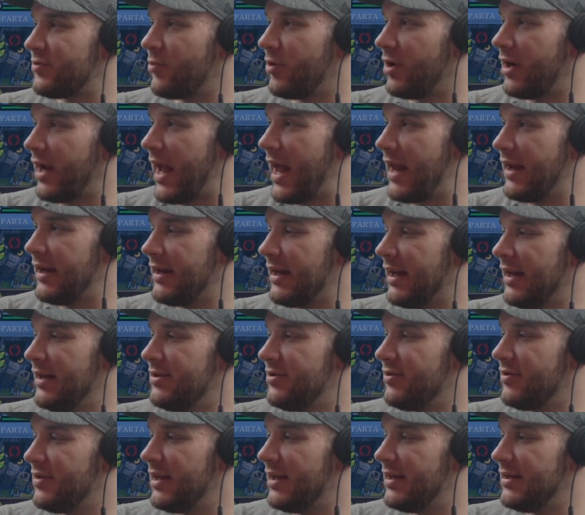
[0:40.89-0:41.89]
We're headed
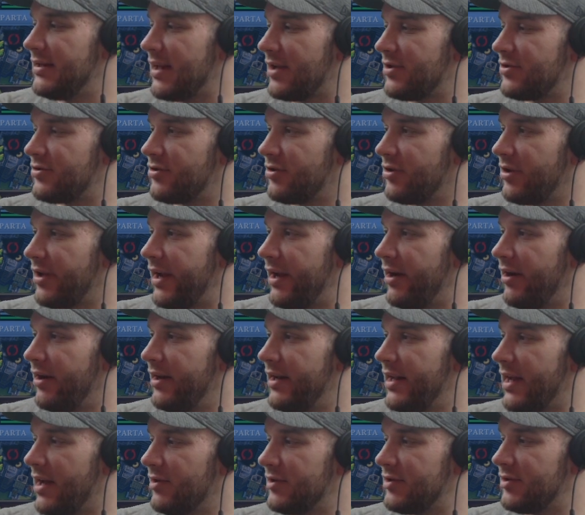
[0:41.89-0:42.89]
into the industrial era
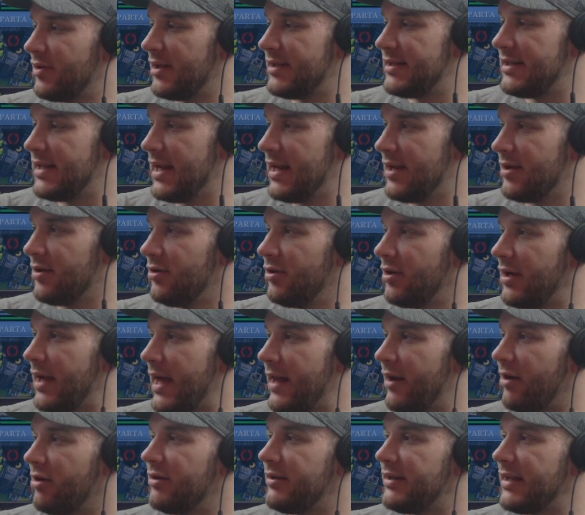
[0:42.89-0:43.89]
now, so let's take a look
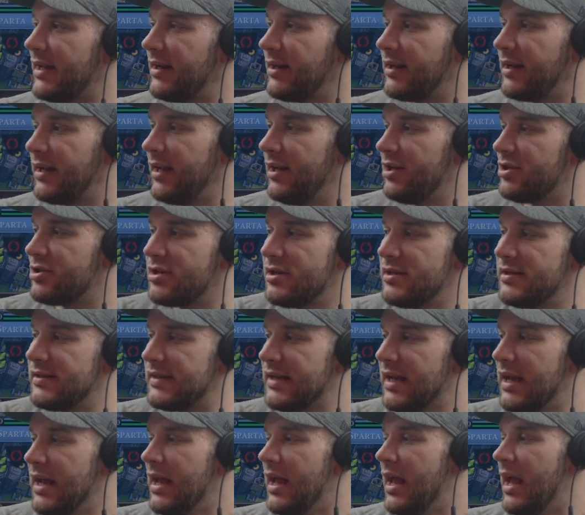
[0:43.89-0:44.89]
at our dedications
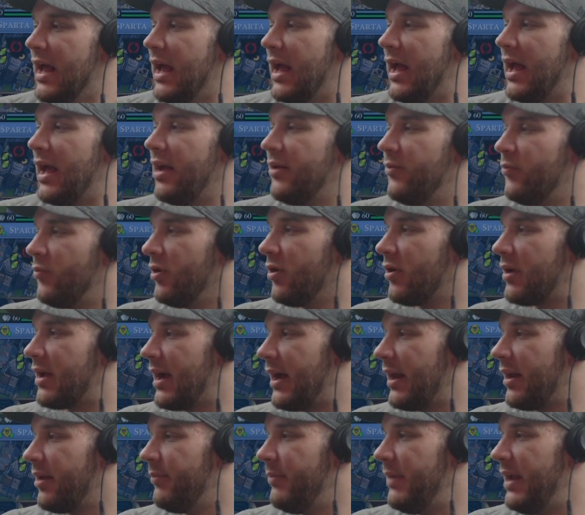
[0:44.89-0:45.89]
and we'll
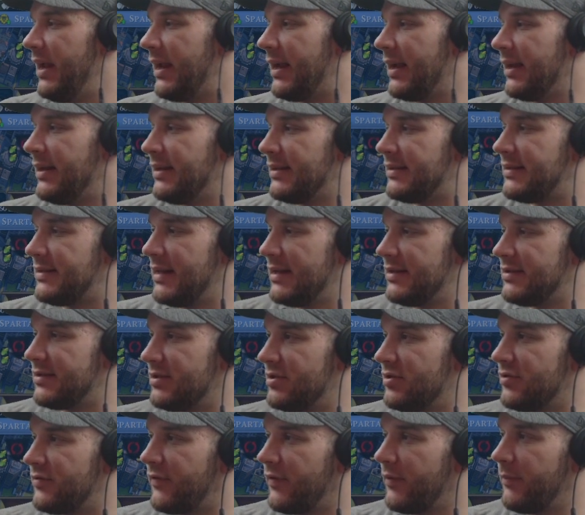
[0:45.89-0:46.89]
kind of make a
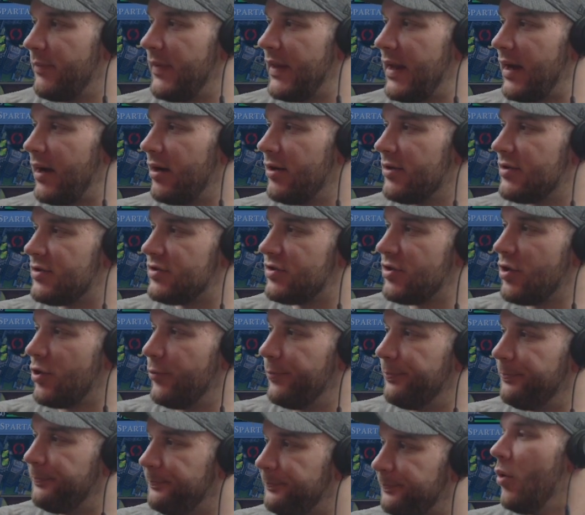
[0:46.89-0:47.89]
decision from there.
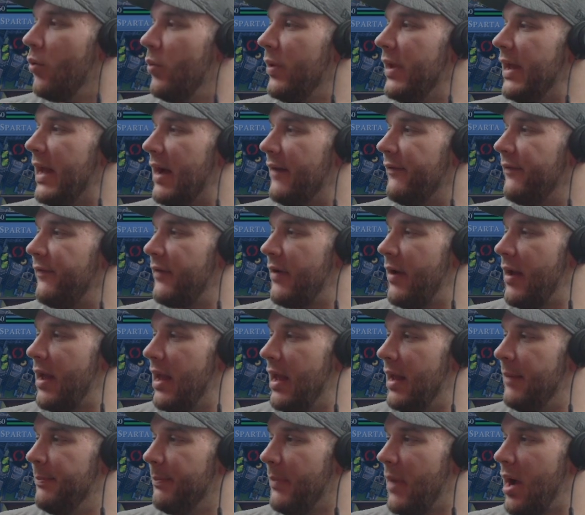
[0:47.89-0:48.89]
So we have,
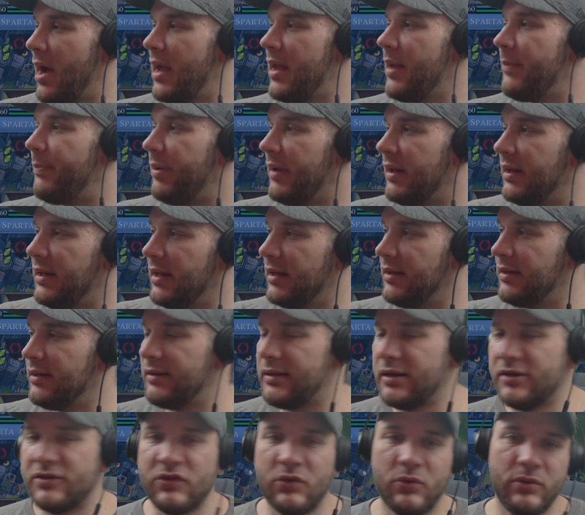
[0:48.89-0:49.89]
in my opinion,
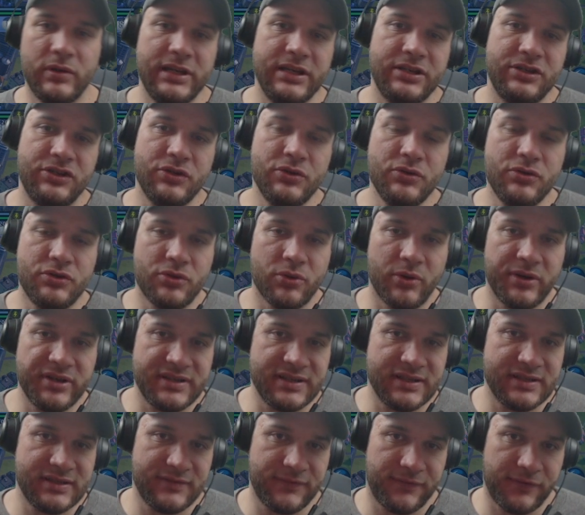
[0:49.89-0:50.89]
there's only two
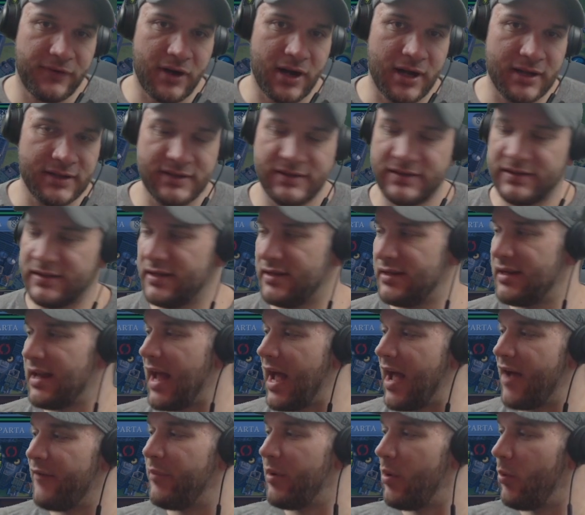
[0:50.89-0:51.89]
choices for us to
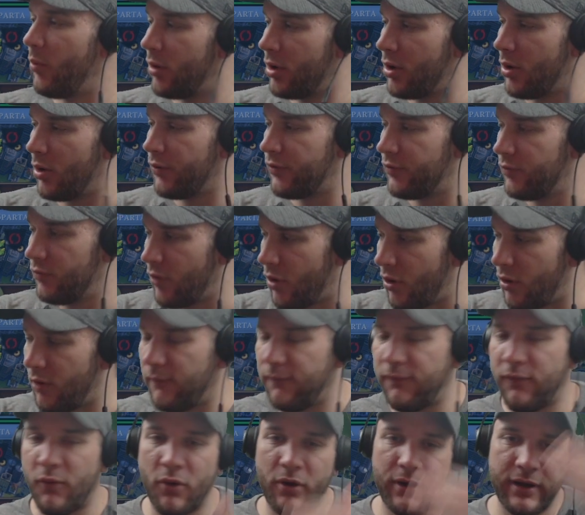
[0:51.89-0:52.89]
have, but we'll go through all
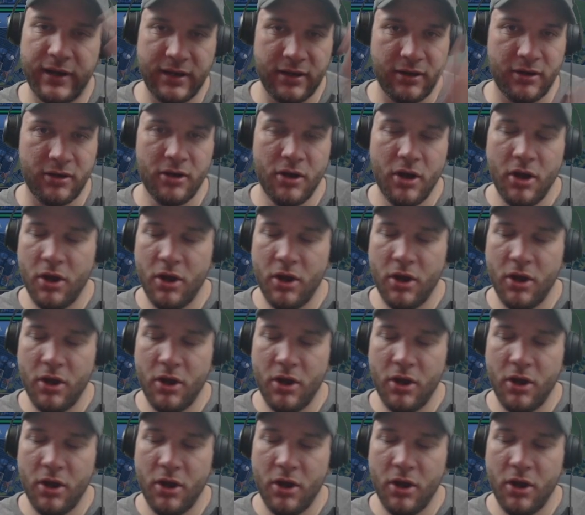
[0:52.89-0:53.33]
four here.